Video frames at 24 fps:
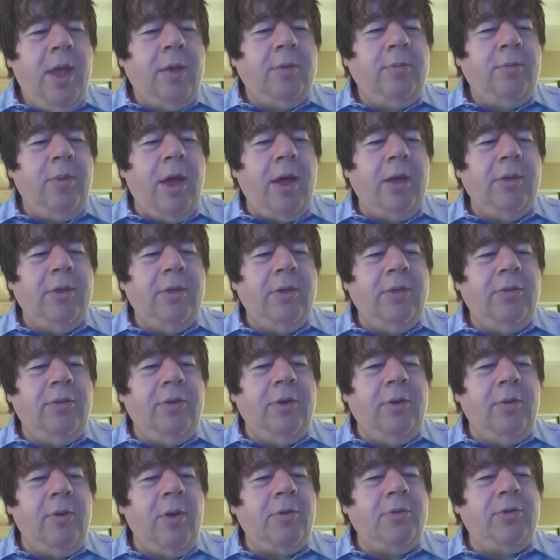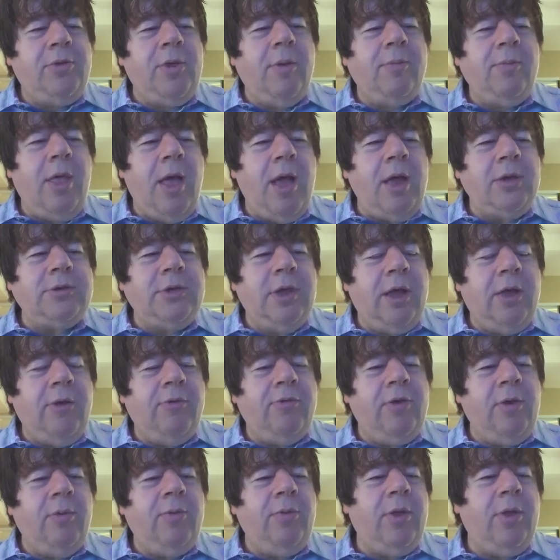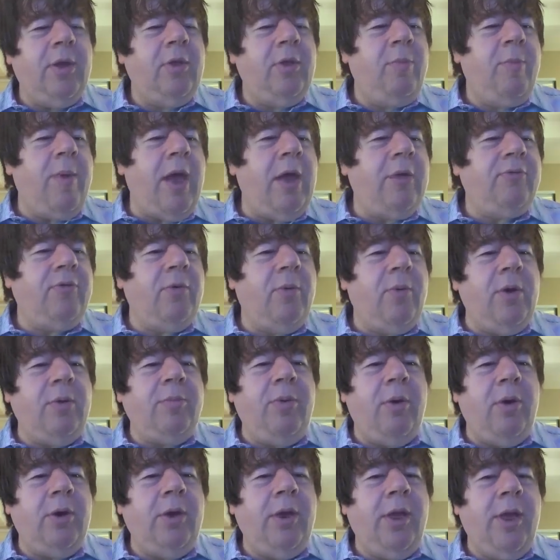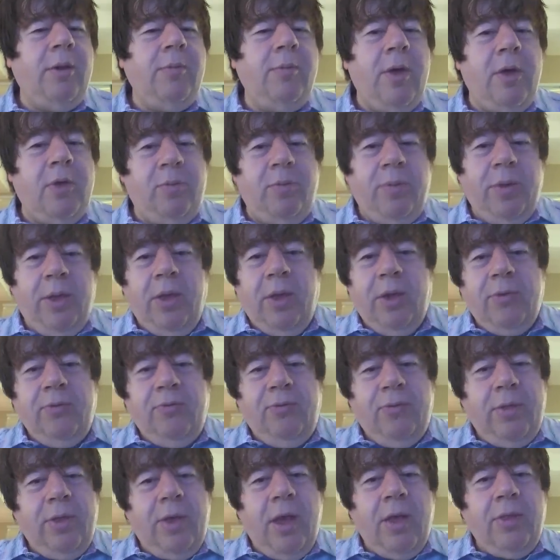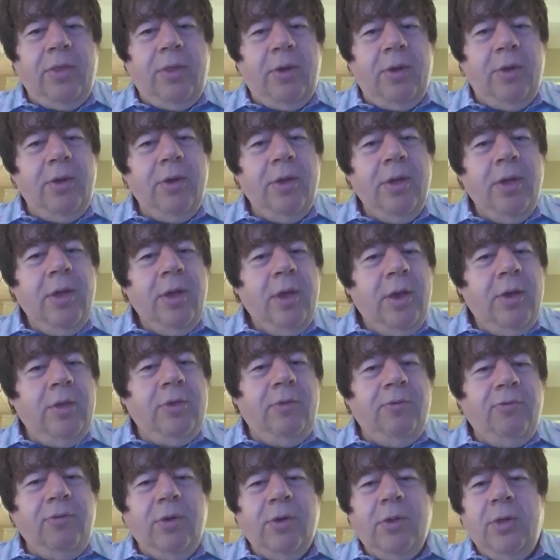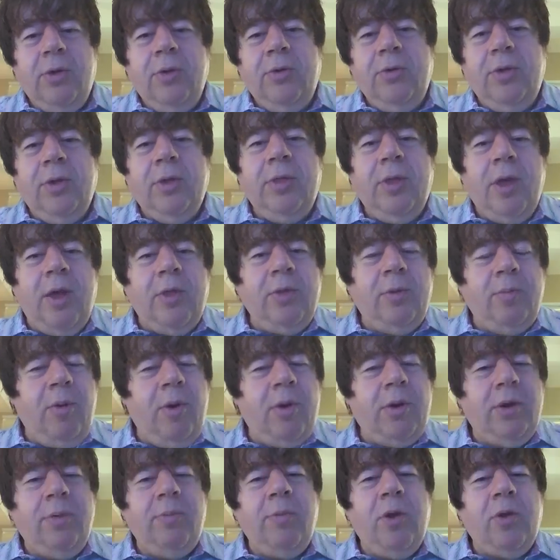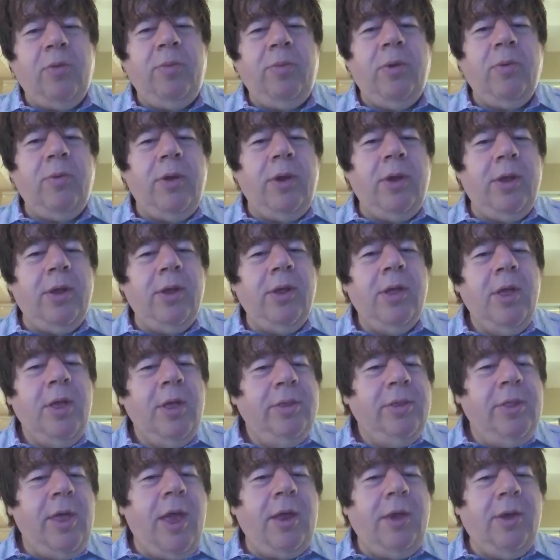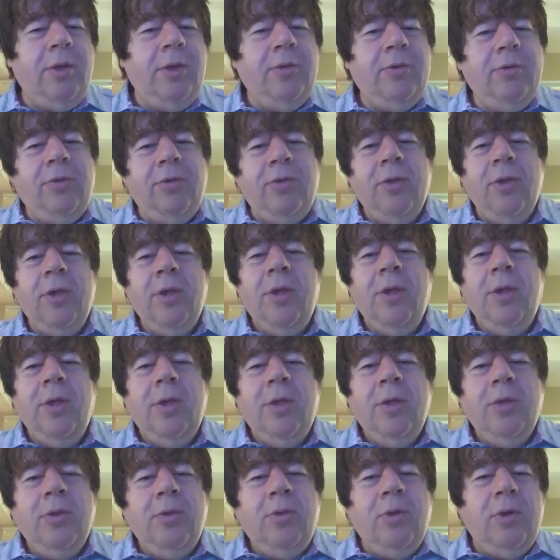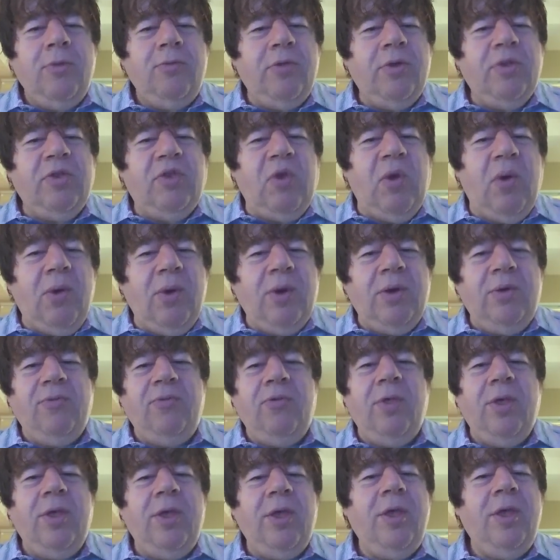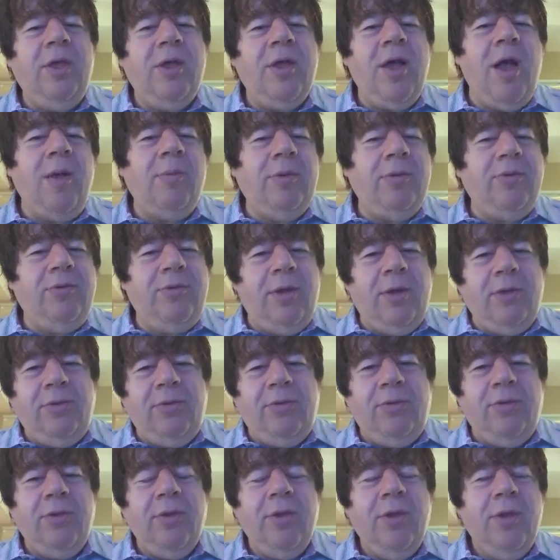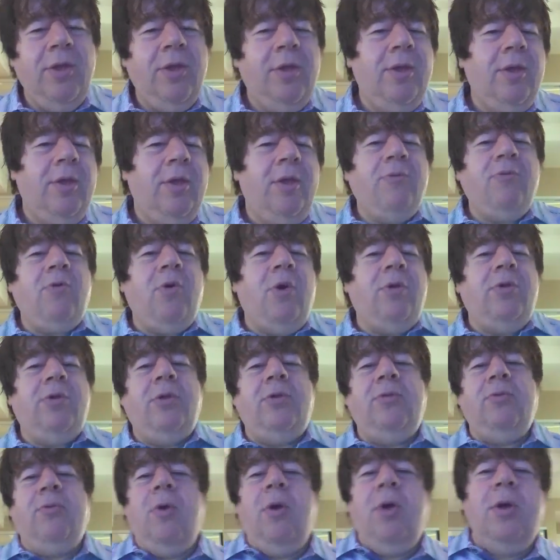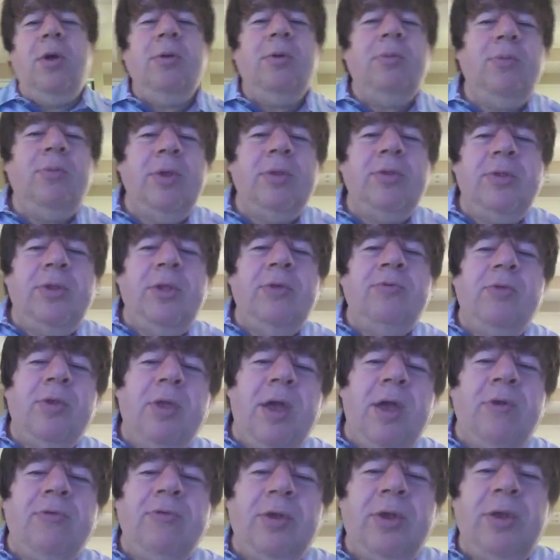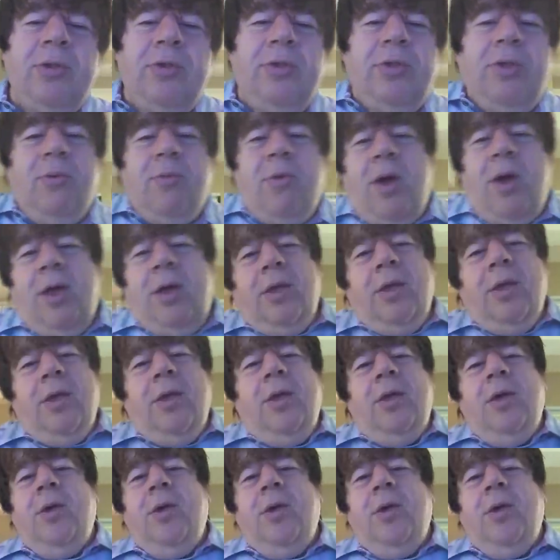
And by zero-sum logic, if something is bad for one party, it must be good for the other, because if you're losing, the other party must be winning. That is sort of intuitively common sense. Of course, that's wrong. Read Stephen Covey to see why